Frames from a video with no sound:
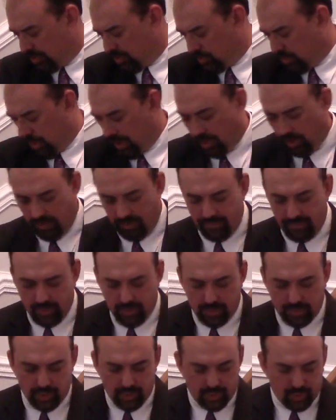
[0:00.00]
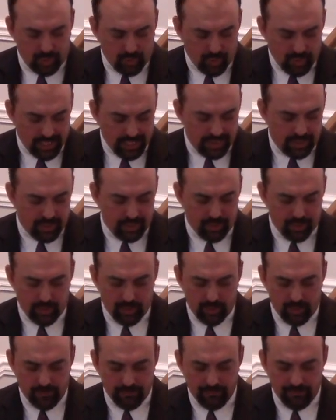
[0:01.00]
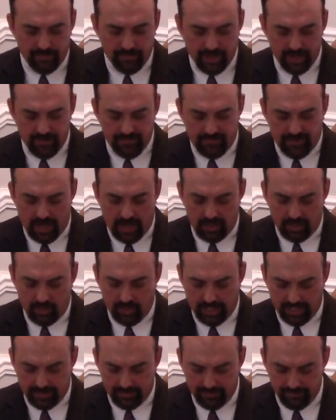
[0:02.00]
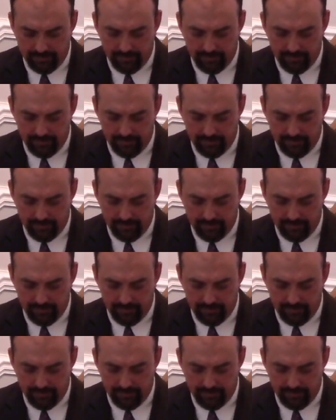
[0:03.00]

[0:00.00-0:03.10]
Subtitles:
12, verses 22 and following,